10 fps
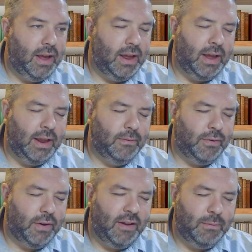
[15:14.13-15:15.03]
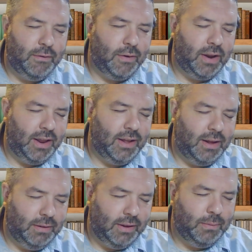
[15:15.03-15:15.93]
and forgive me for getting
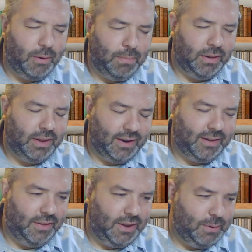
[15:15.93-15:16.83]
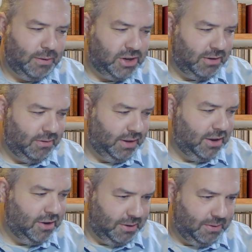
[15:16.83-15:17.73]
a little more political than we generally
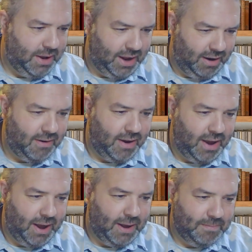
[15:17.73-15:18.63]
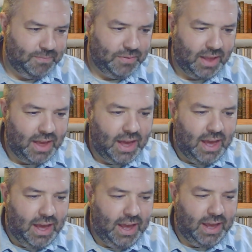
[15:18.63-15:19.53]
do here.
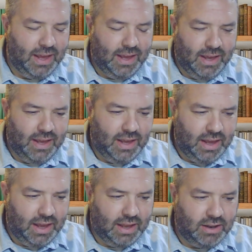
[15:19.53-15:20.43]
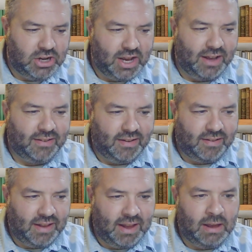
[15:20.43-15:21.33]
It it just
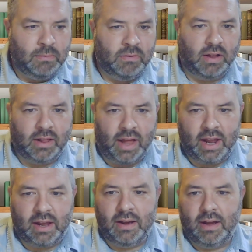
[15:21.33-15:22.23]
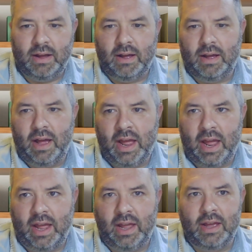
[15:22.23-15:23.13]
seems like
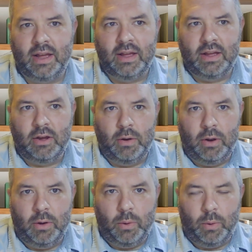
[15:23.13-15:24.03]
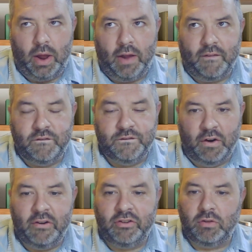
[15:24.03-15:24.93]
a
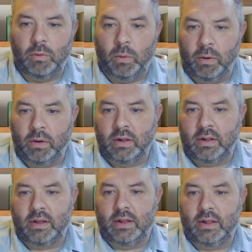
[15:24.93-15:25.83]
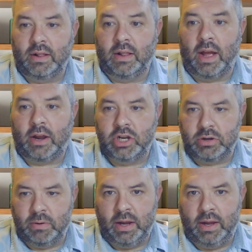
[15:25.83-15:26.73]
first world
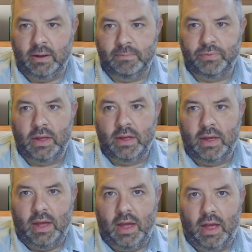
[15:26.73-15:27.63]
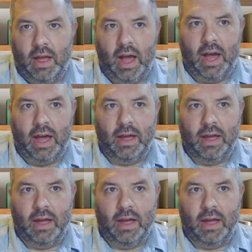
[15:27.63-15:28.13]
luxury, uh,